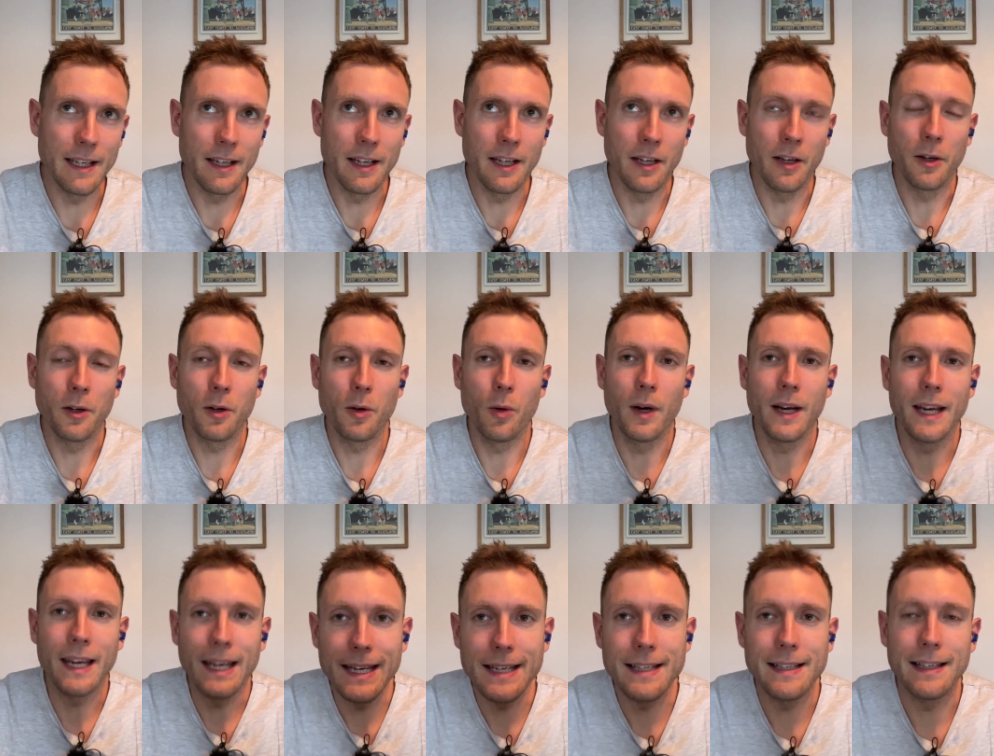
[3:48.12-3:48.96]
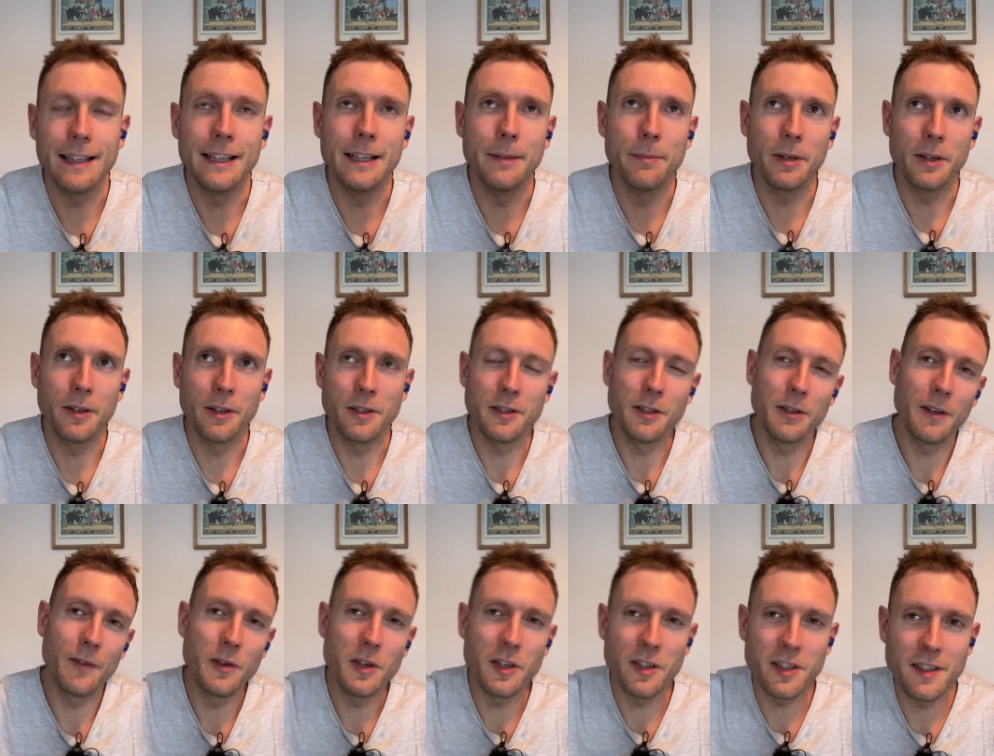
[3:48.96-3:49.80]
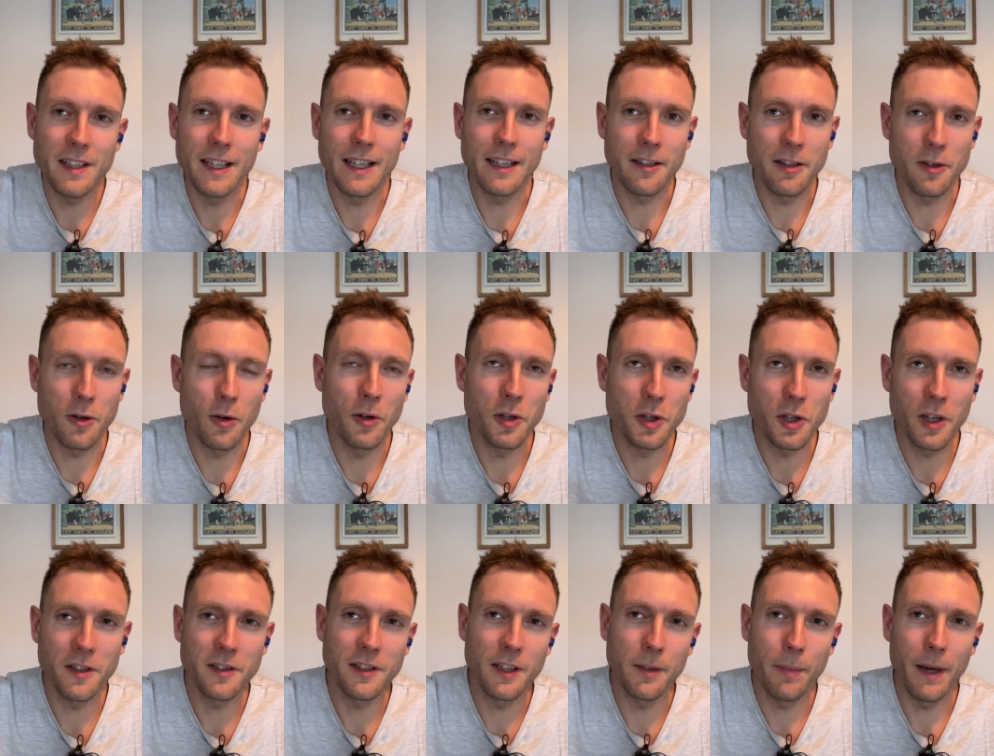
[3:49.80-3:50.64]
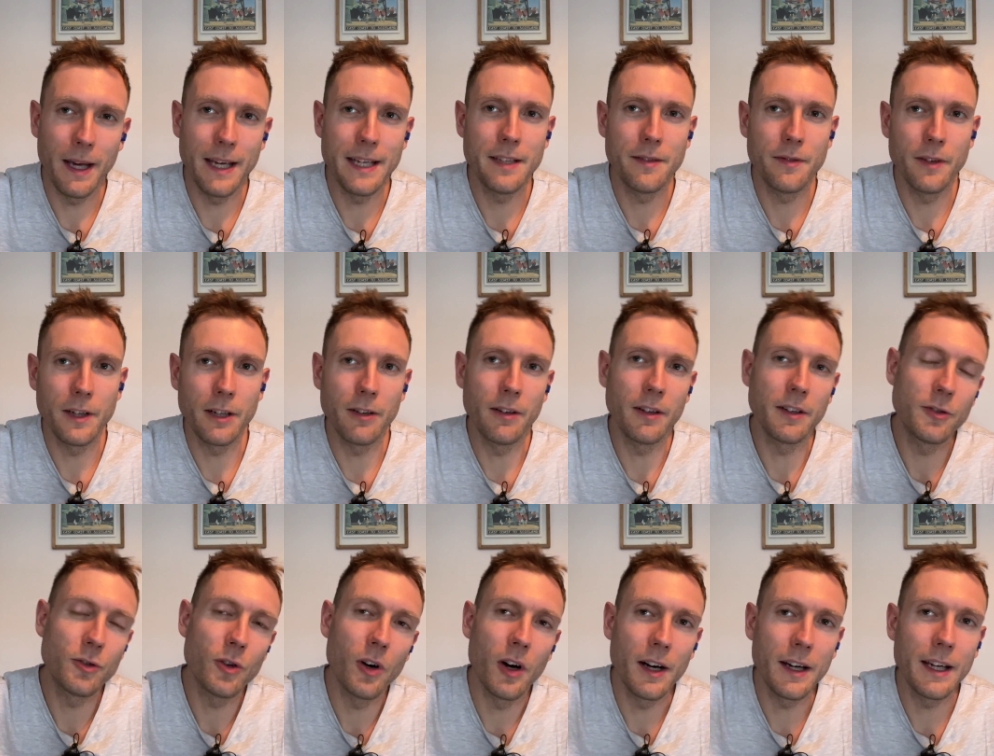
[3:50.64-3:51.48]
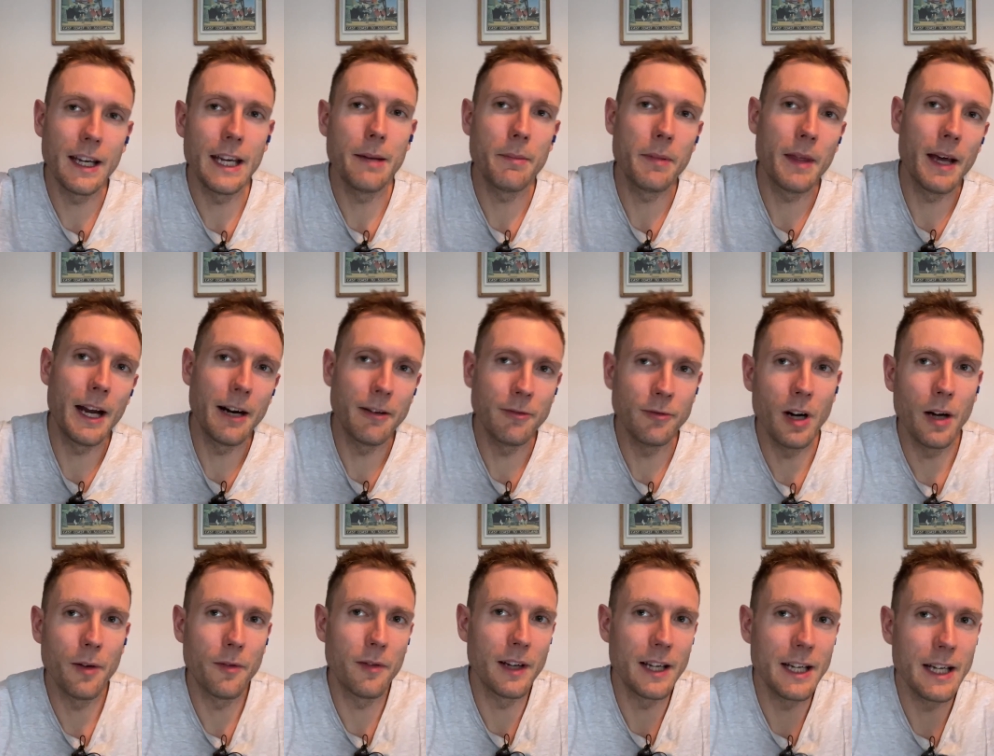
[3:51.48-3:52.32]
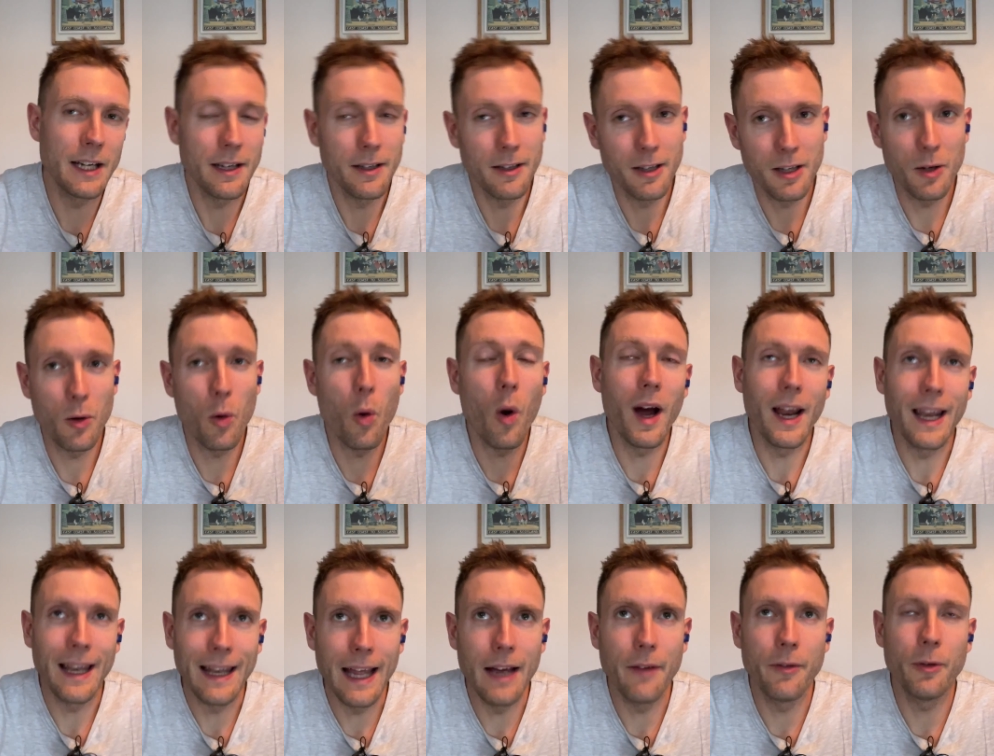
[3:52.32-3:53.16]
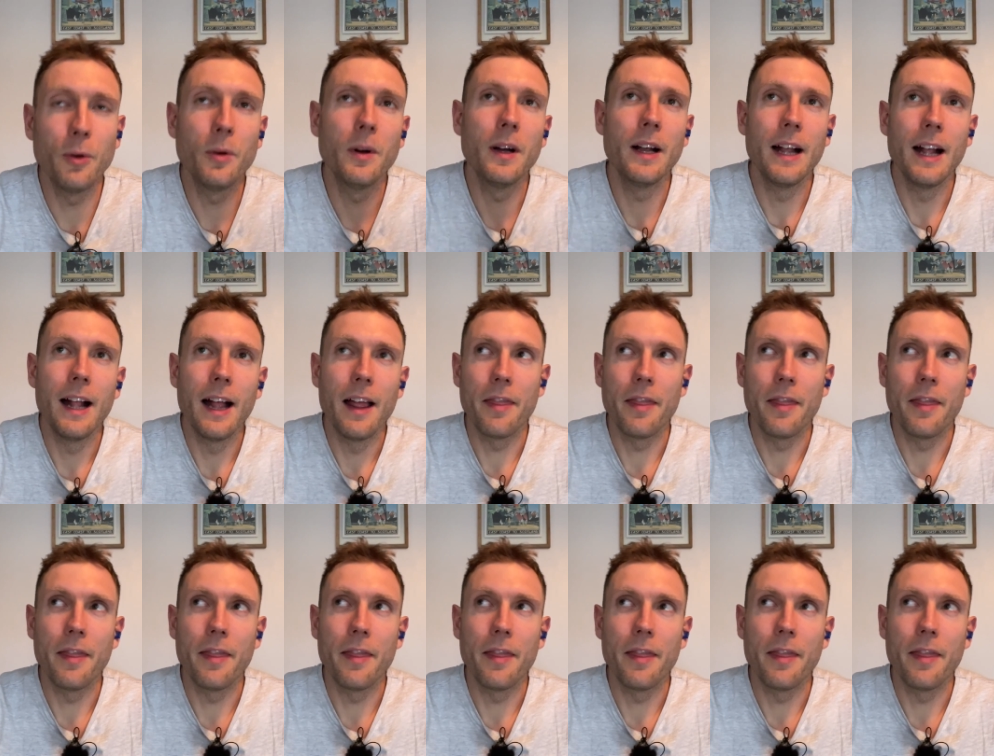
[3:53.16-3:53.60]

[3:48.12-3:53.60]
you know, quite easily, because if you just stick to your adjusted pace figure and try and keep that roughly quite level,